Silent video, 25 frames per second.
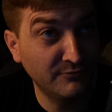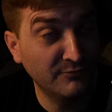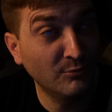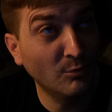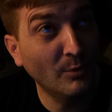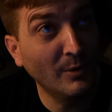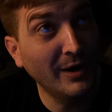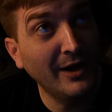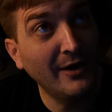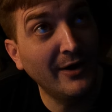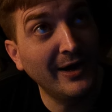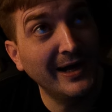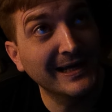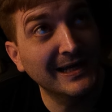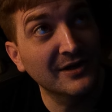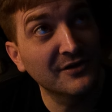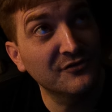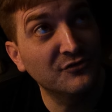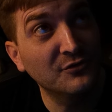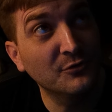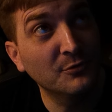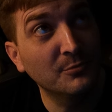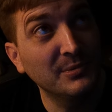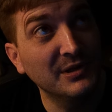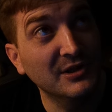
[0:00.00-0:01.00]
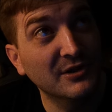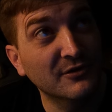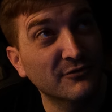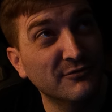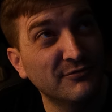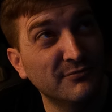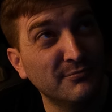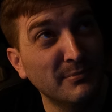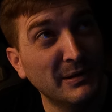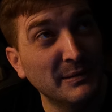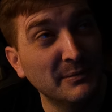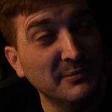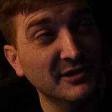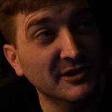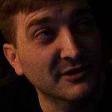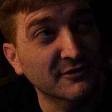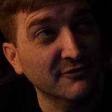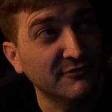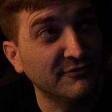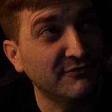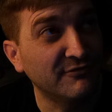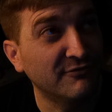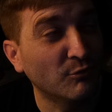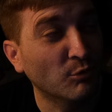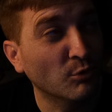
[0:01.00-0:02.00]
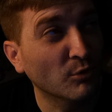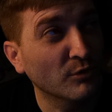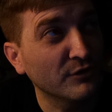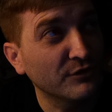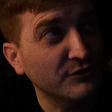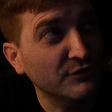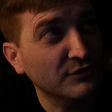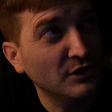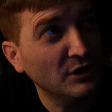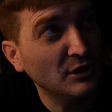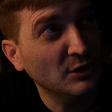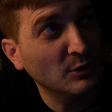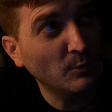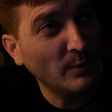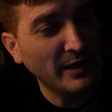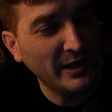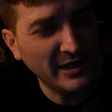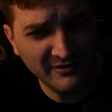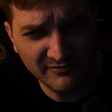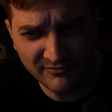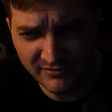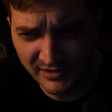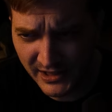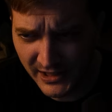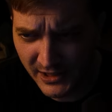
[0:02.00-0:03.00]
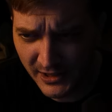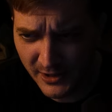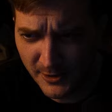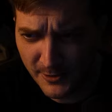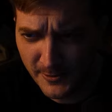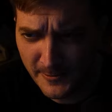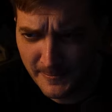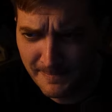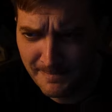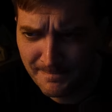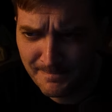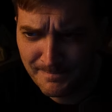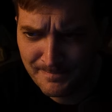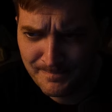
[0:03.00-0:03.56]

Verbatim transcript: Well, I guess it would be the maybe the fourth QA video.